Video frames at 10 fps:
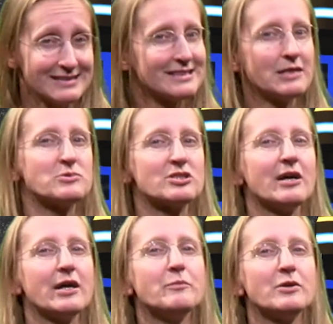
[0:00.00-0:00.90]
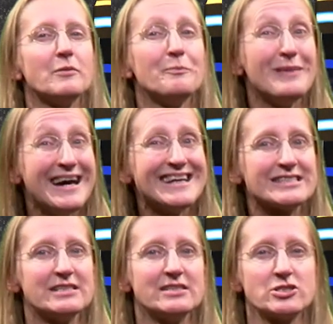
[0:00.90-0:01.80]
At the same time, a
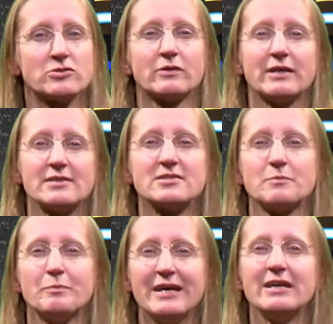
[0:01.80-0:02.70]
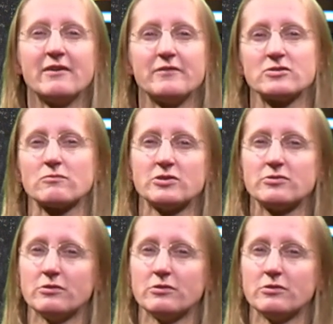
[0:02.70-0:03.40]
bad initial guess may have as a